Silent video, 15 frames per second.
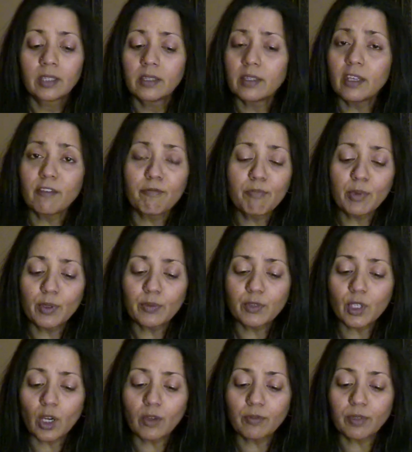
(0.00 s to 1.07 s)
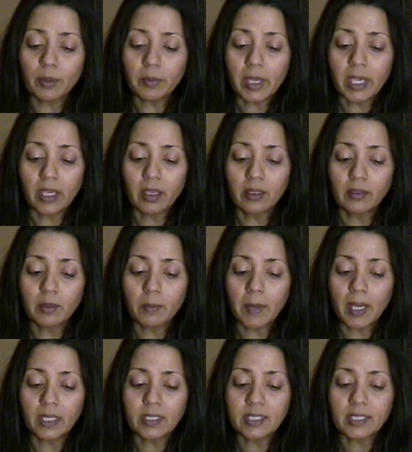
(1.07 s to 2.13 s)
"They've moved on from here," the
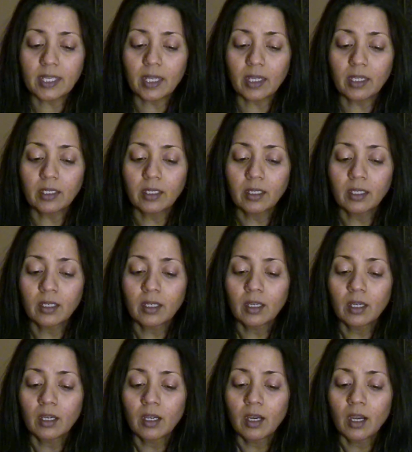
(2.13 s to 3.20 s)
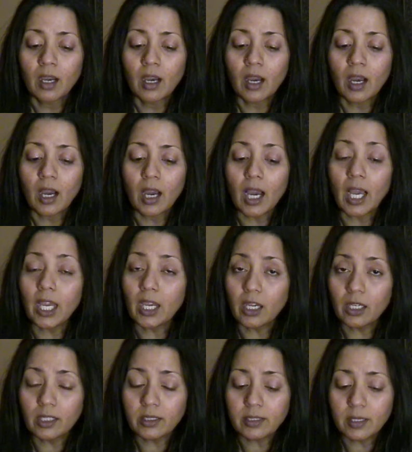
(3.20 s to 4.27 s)
man said. "I
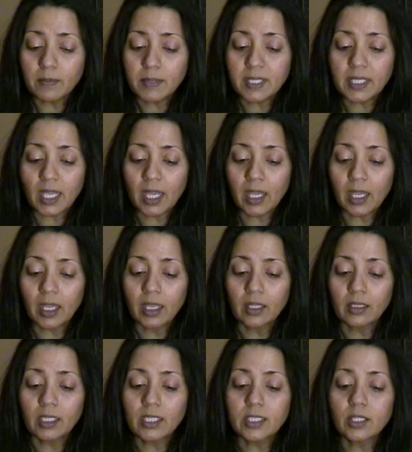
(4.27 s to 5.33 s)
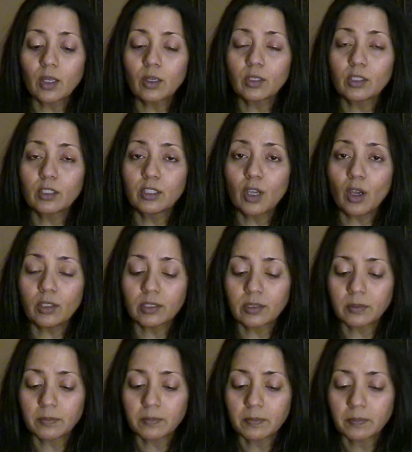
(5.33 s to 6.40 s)
heard them say, 'Let's go to
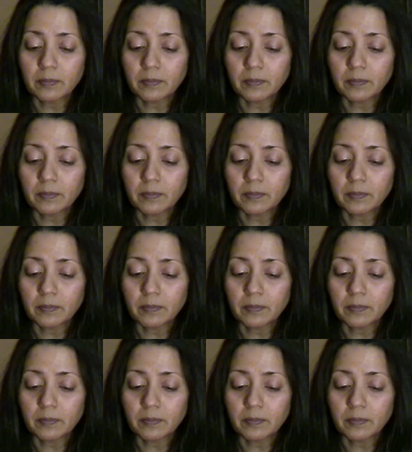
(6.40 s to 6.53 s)
Dothan.'"